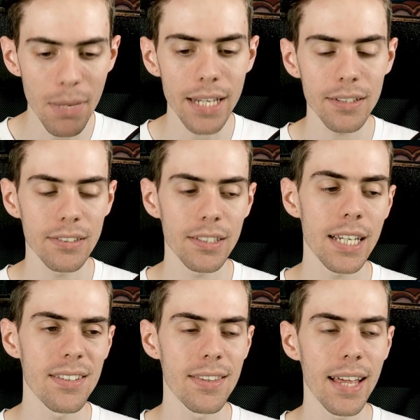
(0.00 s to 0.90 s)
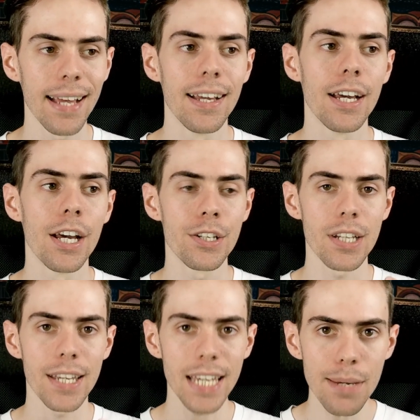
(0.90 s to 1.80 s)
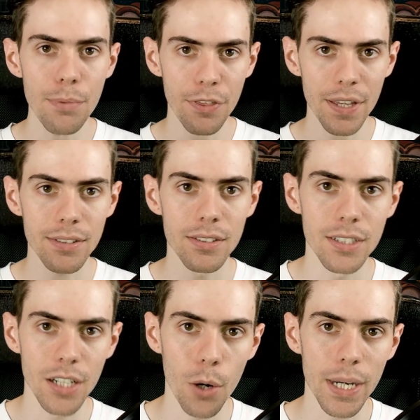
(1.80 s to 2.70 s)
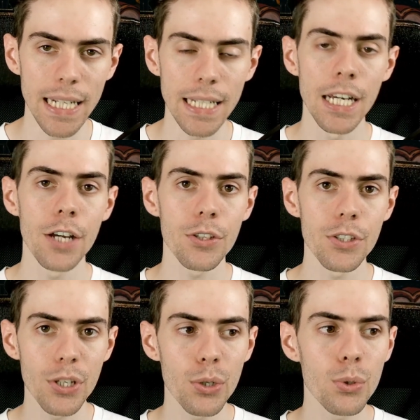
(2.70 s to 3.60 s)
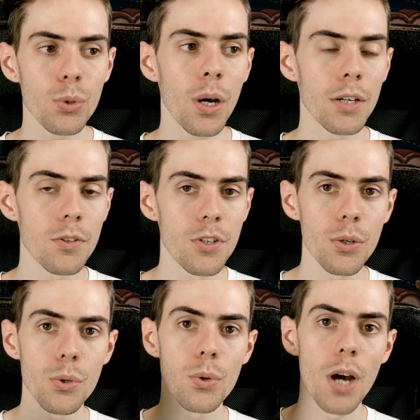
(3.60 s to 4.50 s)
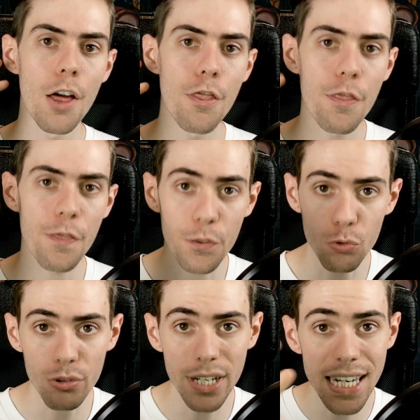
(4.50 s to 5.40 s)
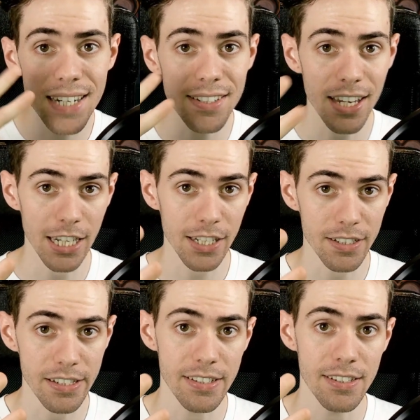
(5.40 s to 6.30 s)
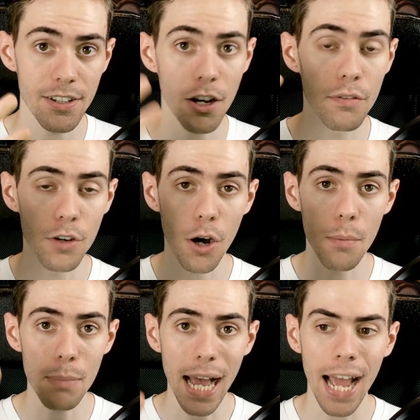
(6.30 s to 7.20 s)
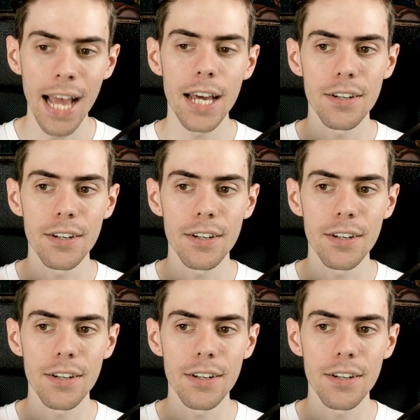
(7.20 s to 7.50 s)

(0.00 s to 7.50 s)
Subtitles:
makes is that to keep things going, you do 3 turns of combat.